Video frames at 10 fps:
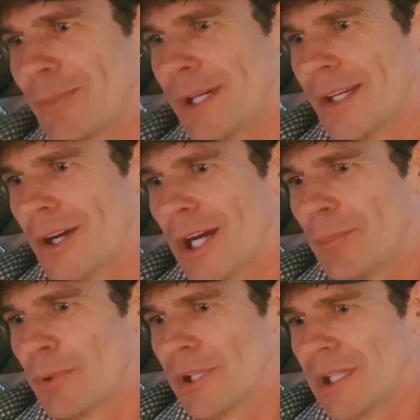man. I
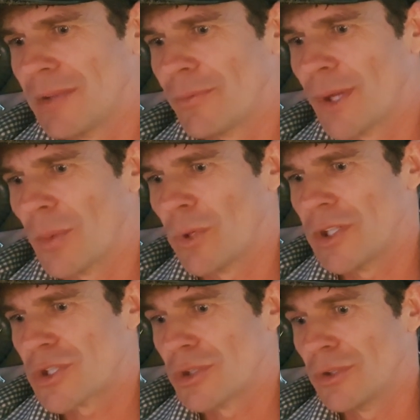believe that we
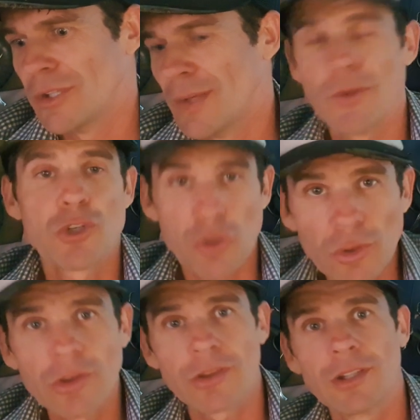should. The
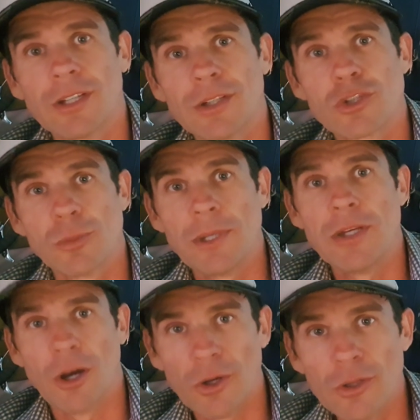truth should be
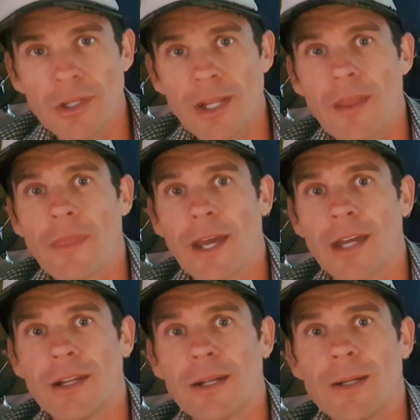known
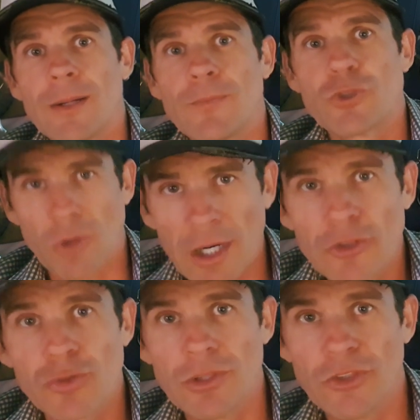that
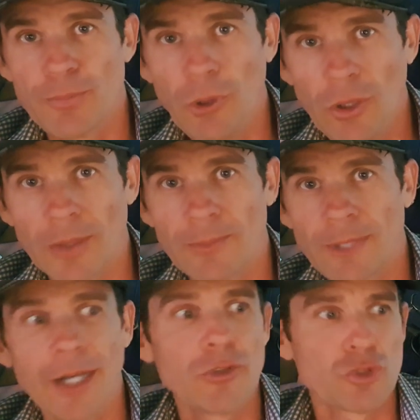drugs are in sport,
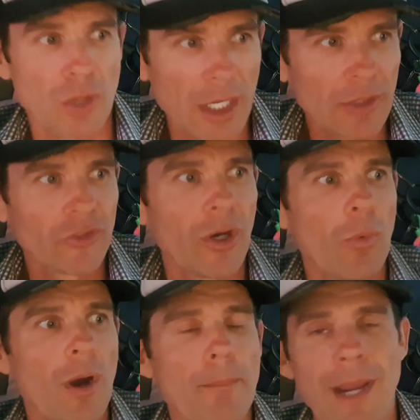and drugs are
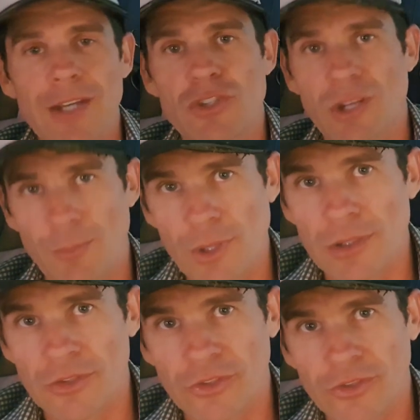what make
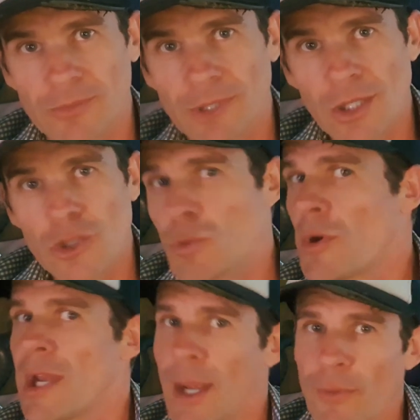champions. You
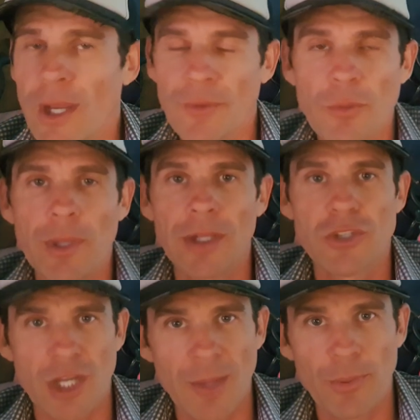will never ever be a
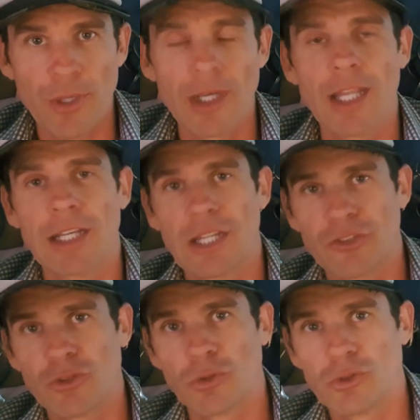champion
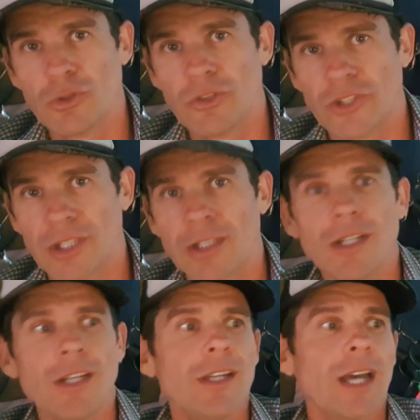unless you're using,
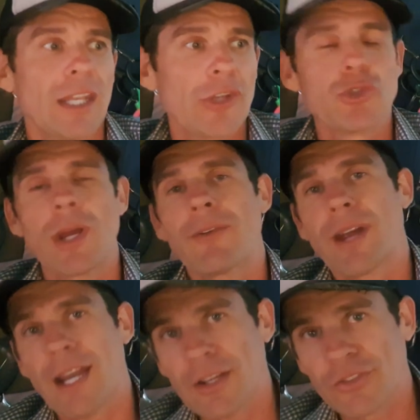unless you have
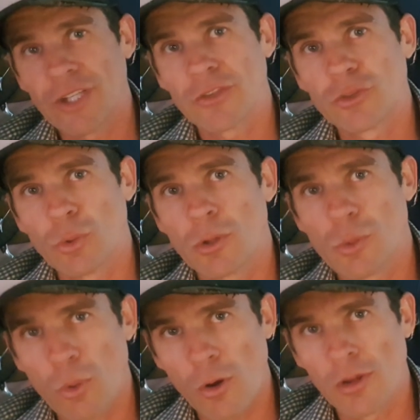access to a
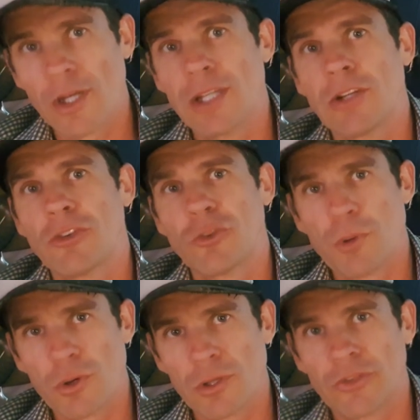quality,
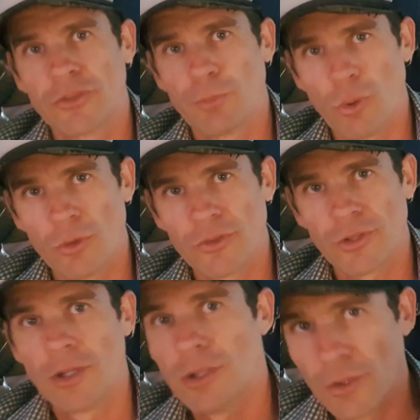experienced
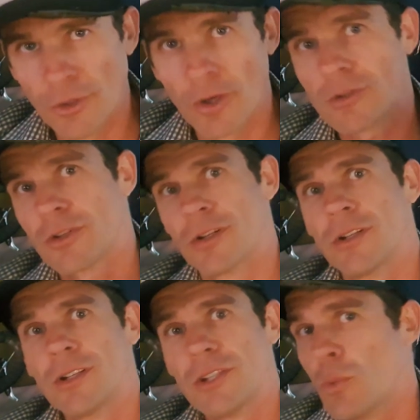sports doctor.
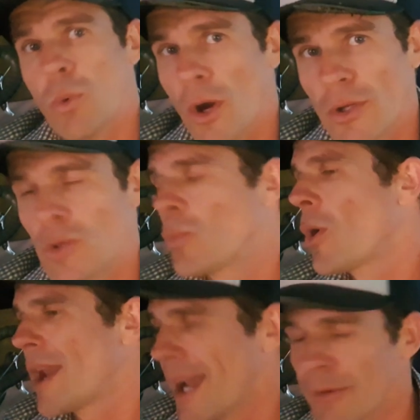You won't. You
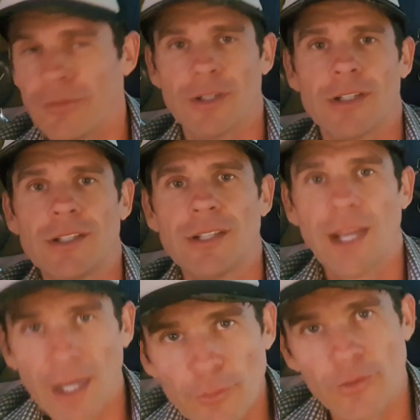won't ever,
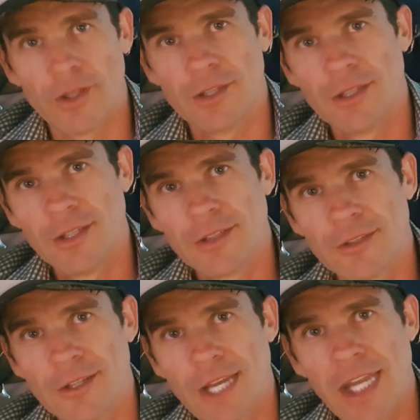ever
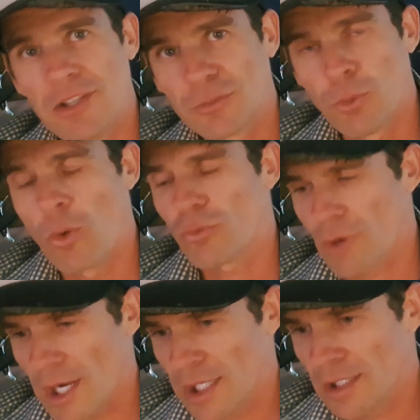any sport,
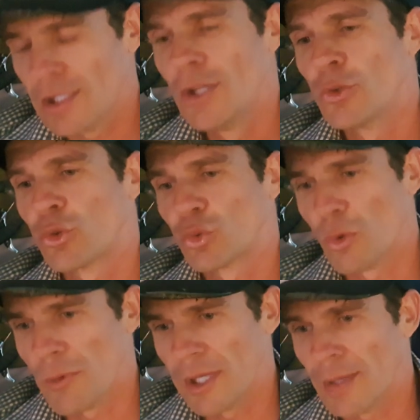running,
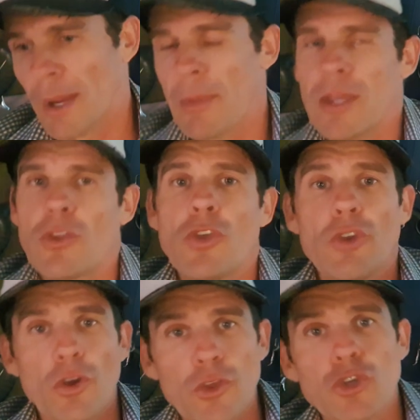swimming, maybe
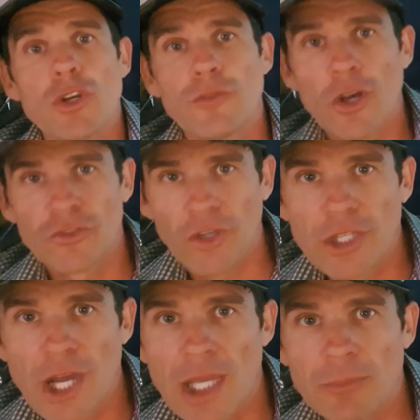at the university
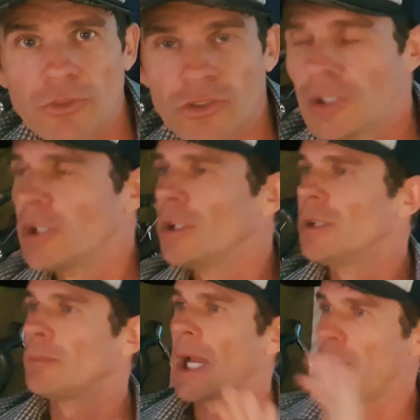games,
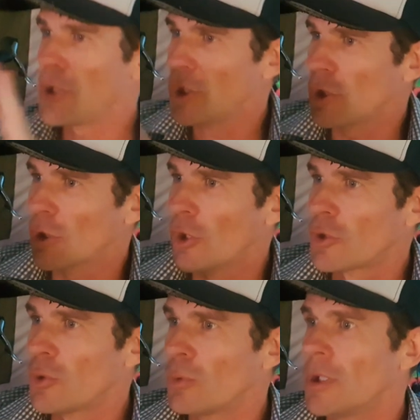maybe at your
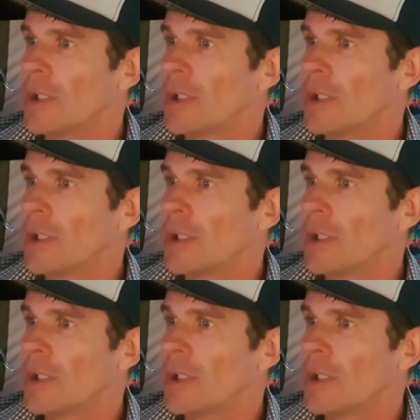local